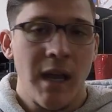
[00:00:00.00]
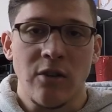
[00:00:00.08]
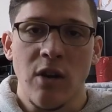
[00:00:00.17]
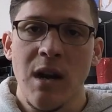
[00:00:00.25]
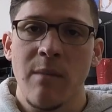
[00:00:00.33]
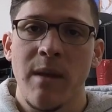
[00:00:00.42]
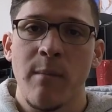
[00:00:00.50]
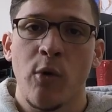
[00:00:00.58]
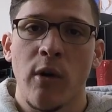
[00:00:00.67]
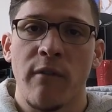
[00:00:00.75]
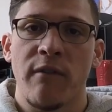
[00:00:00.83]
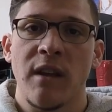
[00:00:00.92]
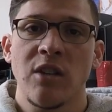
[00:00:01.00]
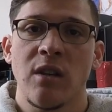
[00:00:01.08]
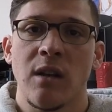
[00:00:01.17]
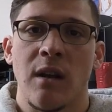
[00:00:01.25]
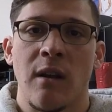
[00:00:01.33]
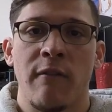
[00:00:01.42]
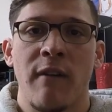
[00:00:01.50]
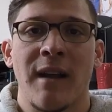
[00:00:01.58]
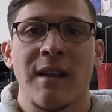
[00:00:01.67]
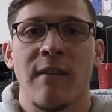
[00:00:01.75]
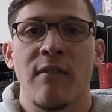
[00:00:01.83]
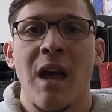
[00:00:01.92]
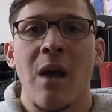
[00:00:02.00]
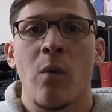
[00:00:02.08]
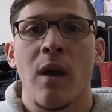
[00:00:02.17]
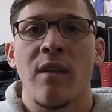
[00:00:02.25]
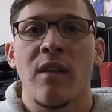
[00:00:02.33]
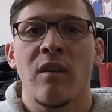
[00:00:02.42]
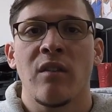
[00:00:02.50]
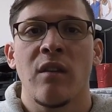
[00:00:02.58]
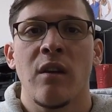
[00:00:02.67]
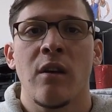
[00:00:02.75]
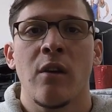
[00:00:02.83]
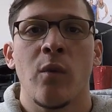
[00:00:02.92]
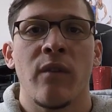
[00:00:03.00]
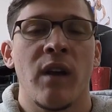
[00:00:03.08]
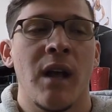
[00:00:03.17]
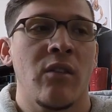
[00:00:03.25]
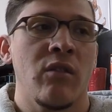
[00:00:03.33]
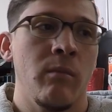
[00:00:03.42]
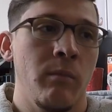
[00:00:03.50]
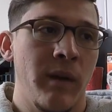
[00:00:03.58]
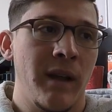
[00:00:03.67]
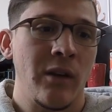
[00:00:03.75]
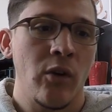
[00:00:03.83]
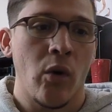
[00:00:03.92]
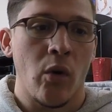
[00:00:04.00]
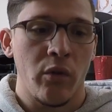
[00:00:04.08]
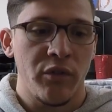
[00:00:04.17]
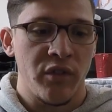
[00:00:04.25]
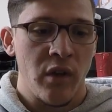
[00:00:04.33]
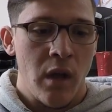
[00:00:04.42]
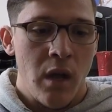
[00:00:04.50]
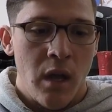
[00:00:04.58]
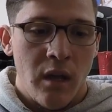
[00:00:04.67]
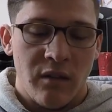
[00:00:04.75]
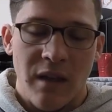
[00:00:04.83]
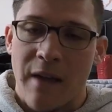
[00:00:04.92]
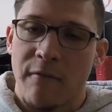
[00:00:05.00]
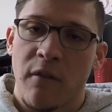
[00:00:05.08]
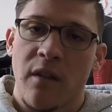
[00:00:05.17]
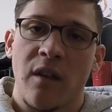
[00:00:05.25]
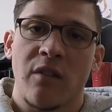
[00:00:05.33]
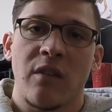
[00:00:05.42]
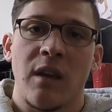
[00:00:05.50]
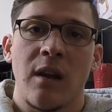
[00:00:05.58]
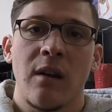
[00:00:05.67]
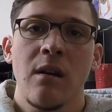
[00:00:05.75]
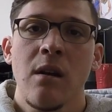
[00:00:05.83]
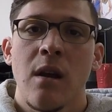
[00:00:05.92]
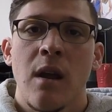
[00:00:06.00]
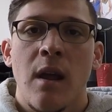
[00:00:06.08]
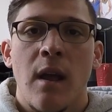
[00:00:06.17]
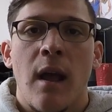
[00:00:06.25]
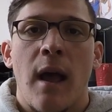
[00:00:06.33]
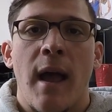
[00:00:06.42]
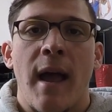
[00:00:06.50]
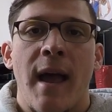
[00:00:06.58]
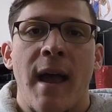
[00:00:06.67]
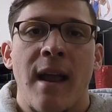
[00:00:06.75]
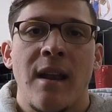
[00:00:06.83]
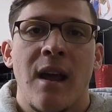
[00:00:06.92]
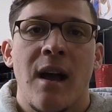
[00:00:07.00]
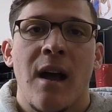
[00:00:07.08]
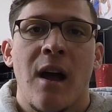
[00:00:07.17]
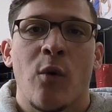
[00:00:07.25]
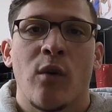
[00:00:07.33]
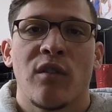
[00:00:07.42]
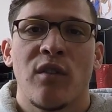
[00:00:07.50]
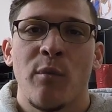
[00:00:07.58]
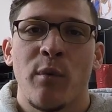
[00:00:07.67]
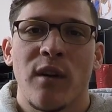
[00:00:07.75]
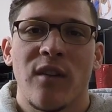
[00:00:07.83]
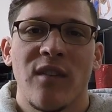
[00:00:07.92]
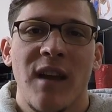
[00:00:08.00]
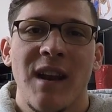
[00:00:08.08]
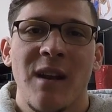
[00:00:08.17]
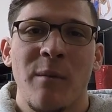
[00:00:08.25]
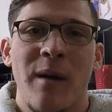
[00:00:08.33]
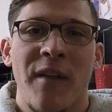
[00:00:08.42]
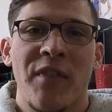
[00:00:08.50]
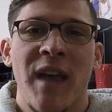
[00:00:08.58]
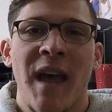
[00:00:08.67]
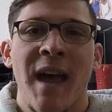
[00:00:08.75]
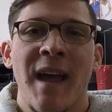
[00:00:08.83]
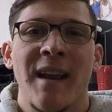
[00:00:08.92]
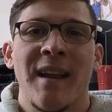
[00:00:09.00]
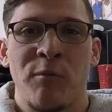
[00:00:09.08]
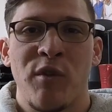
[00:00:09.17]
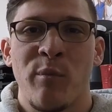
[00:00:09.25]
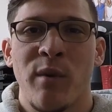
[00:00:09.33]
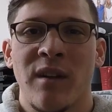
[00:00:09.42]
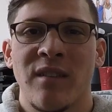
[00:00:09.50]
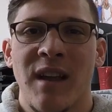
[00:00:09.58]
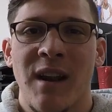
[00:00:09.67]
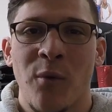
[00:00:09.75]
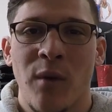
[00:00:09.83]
trying to be more efficient and effective that way this year. We've got some big goals set for this year. And we're super excited about that, super excited